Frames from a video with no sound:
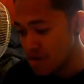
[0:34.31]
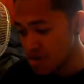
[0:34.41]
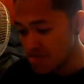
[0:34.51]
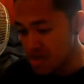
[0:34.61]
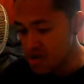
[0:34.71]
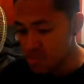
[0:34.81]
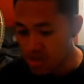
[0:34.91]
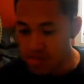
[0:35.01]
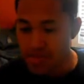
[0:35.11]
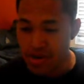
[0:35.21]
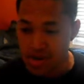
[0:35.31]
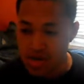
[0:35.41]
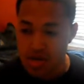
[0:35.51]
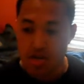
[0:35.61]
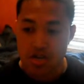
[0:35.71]
Um, that's one of the
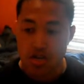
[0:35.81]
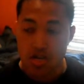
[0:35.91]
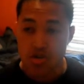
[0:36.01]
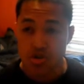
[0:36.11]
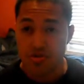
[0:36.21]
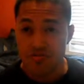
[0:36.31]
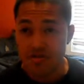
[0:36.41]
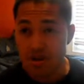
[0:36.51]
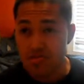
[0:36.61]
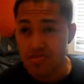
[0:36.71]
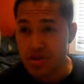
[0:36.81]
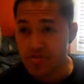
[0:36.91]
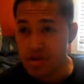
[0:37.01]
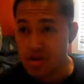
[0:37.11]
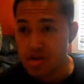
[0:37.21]
many stressful jobs just
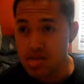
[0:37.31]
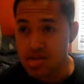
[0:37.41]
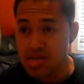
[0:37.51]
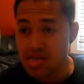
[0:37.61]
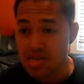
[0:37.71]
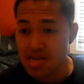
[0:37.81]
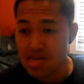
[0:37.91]
because